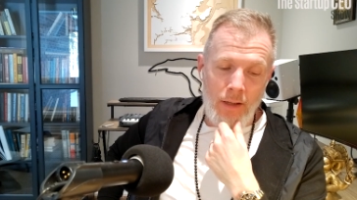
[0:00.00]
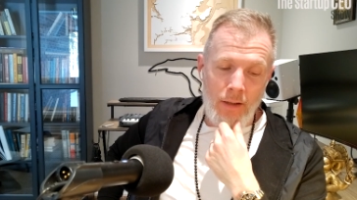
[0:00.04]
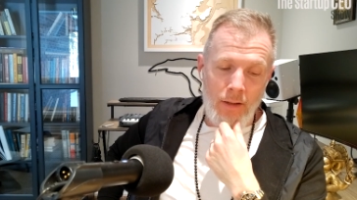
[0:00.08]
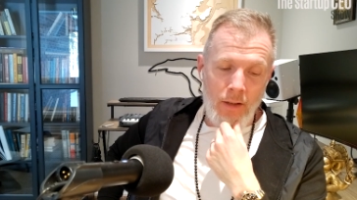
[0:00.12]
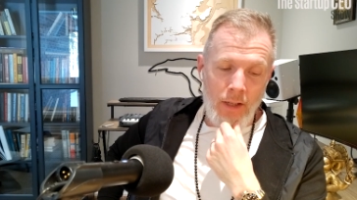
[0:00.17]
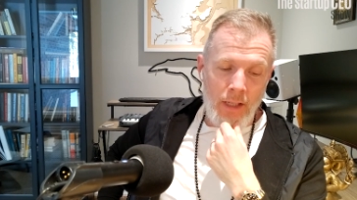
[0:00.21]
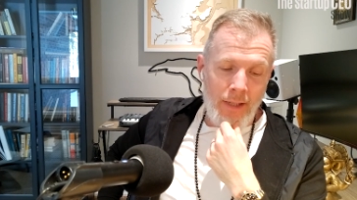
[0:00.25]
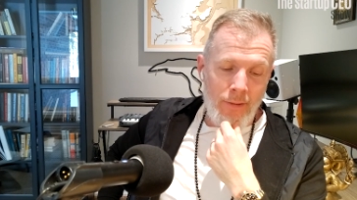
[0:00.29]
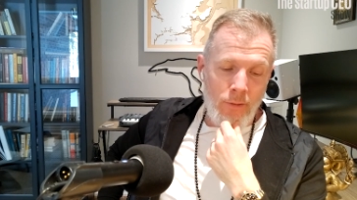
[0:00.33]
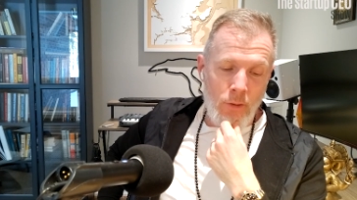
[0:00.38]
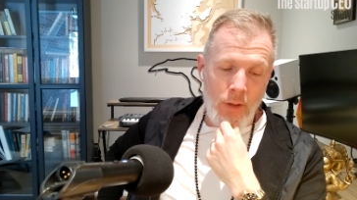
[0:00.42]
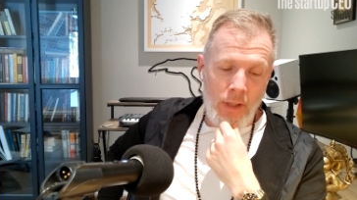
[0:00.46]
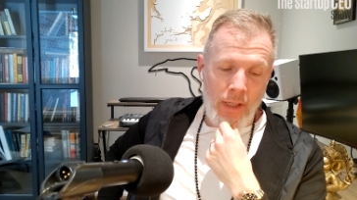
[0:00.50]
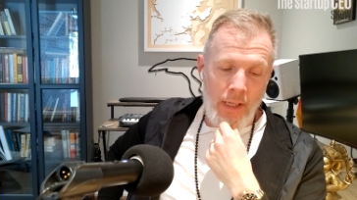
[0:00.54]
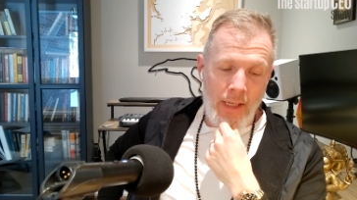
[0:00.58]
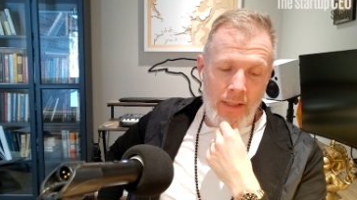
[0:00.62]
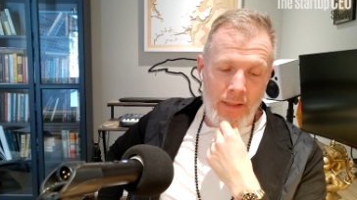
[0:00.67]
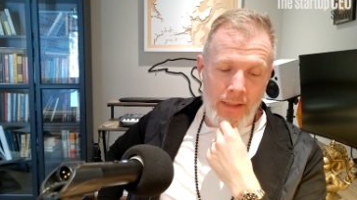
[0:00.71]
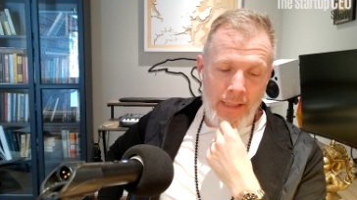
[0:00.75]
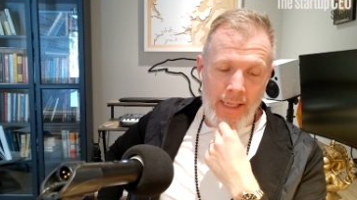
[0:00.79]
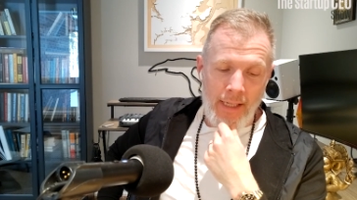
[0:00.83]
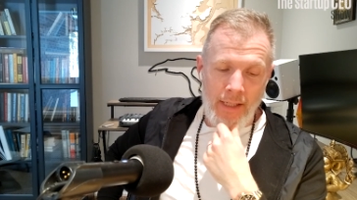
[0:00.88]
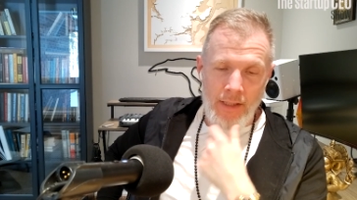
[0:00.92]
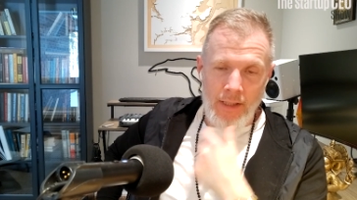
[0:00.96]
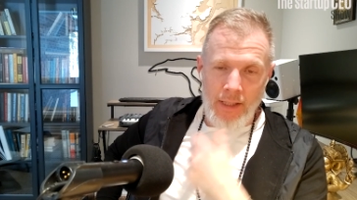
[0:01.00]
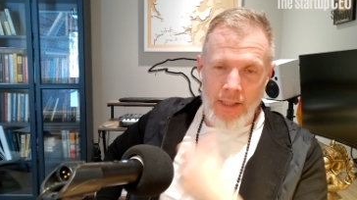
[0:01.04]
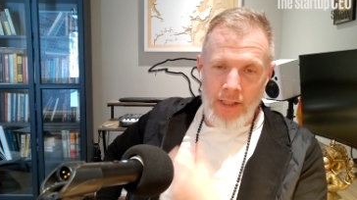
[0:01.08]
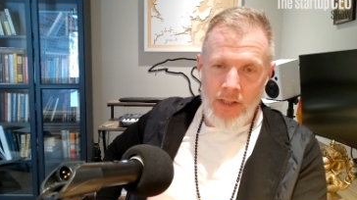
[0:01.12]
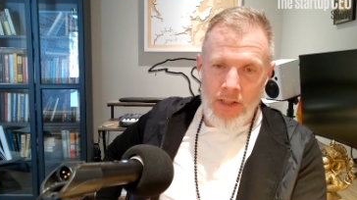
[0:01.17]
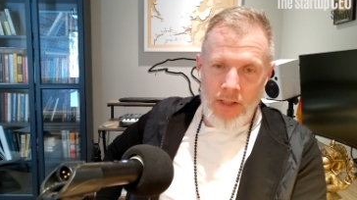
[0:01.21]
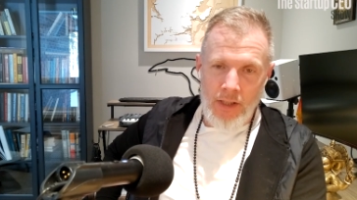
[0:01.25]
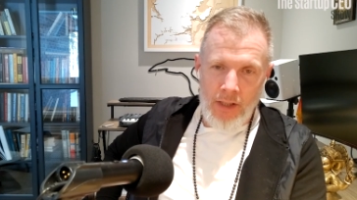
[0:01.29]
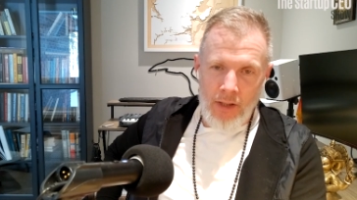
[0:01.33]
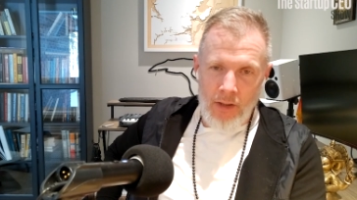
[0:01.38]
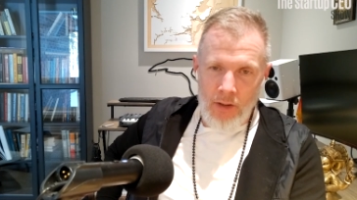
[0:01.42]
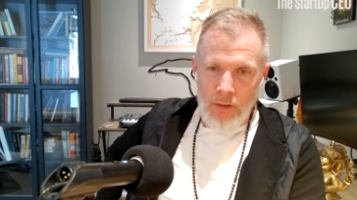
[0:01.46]
not everyone has
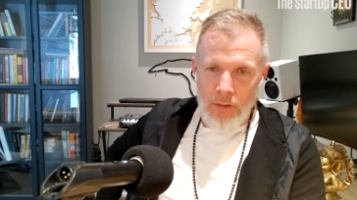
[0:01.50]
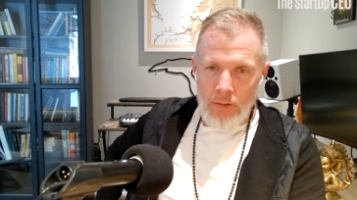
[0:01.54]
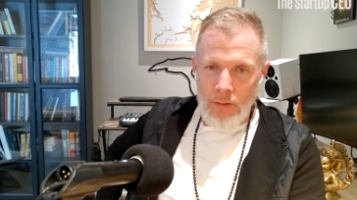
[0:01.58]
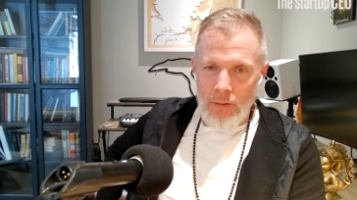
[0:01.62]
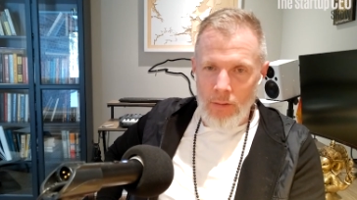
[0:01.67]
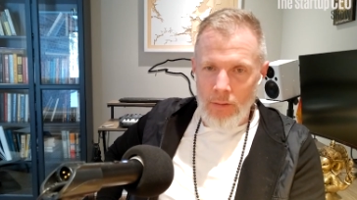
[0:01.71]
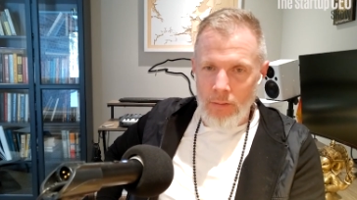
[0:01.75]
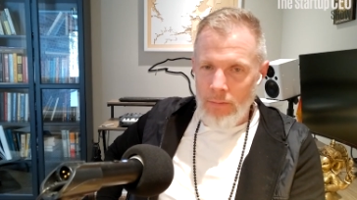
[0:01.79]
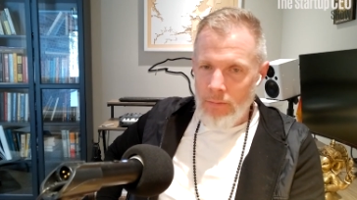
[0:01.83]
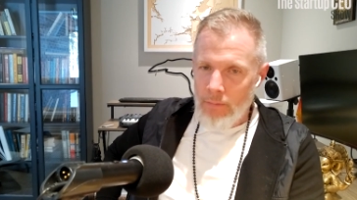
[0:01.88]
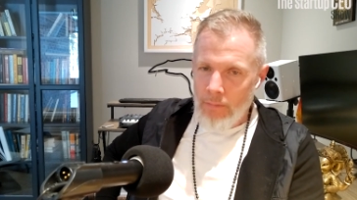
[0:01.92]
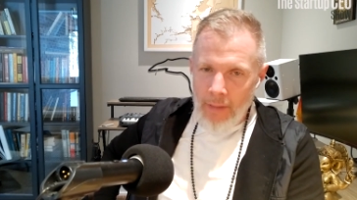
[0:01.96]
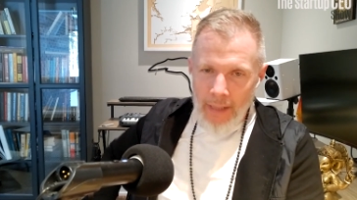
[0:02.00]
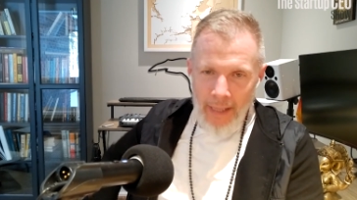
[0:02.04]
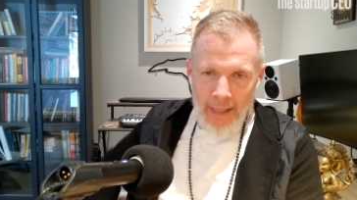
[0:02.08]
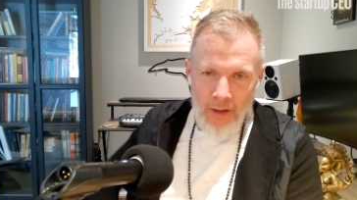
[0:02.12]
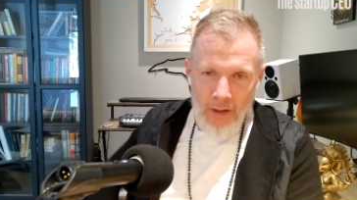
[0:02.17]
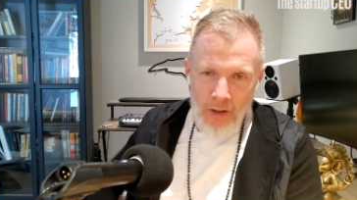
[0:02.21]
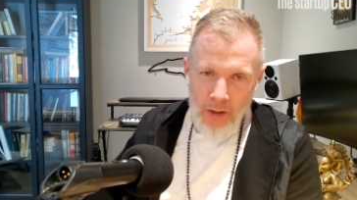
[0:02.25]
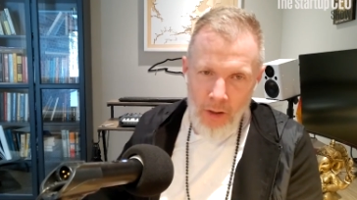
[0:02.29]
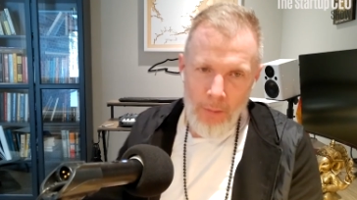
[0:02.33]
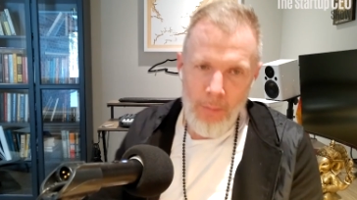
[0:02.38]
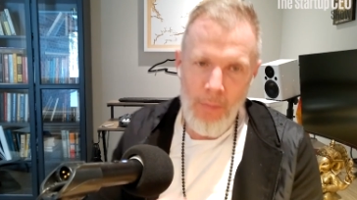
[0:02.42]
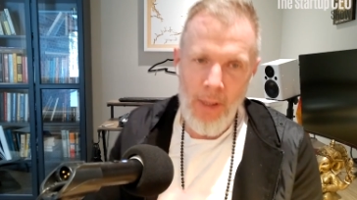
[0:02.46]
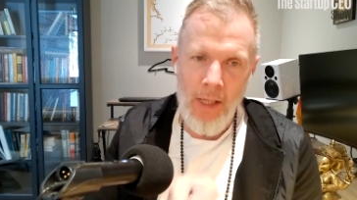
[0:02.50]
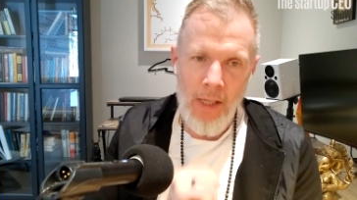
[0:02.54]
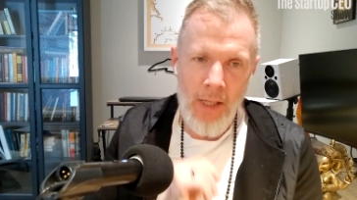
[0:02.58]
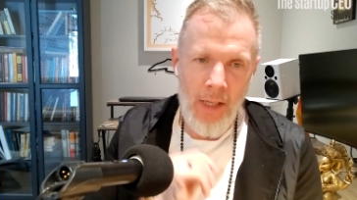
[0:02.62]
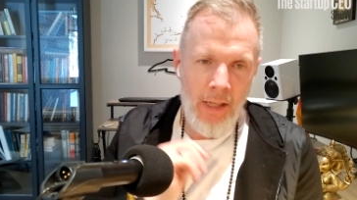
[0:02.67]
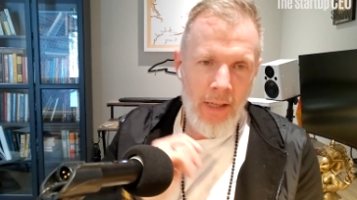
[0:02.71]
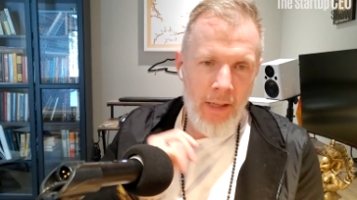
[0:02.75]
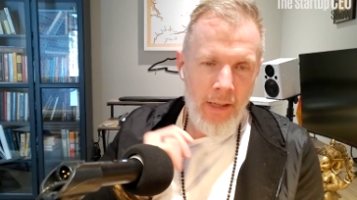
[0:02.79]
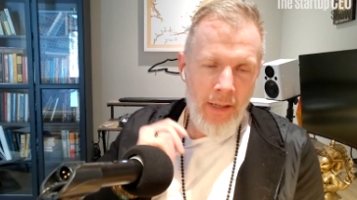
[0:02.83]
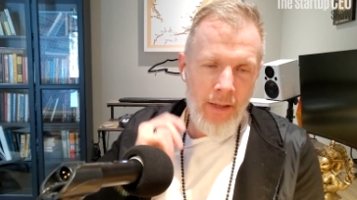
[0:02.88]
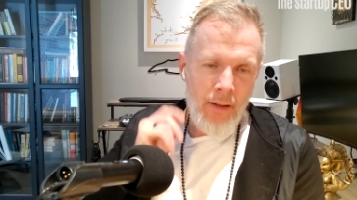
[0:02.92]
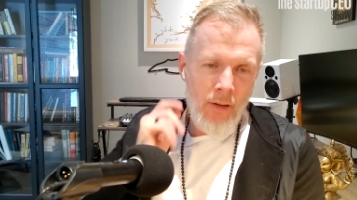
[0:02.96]
access to angel
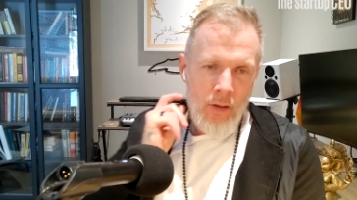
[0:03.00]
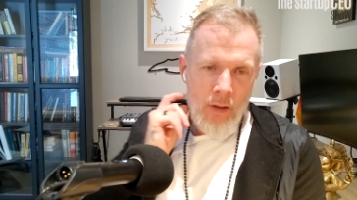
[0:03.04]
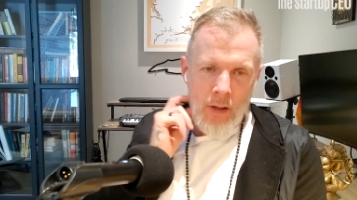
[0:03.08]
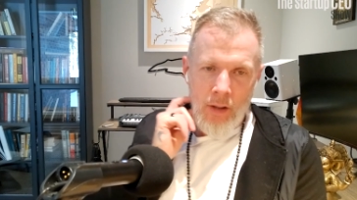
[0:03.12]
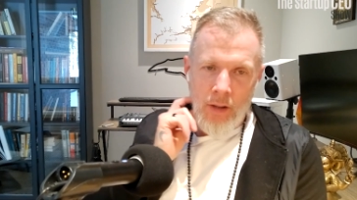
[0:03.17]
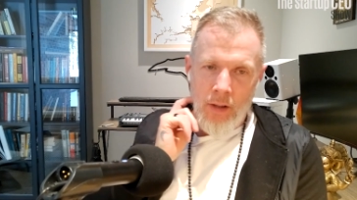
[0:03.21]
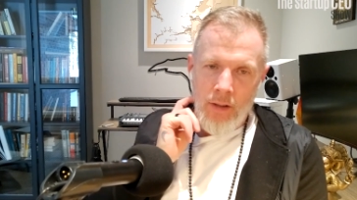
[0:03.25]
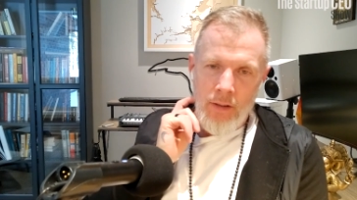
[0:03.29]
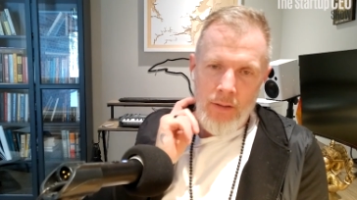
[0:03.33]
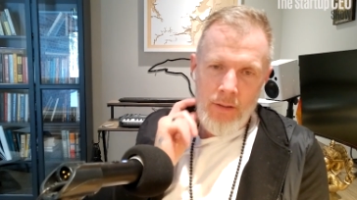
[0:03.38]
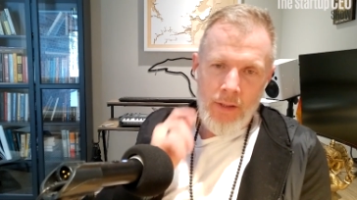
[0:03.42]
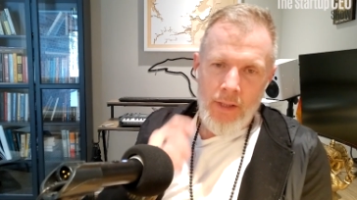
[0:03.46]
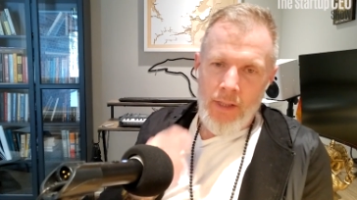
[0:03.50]
money or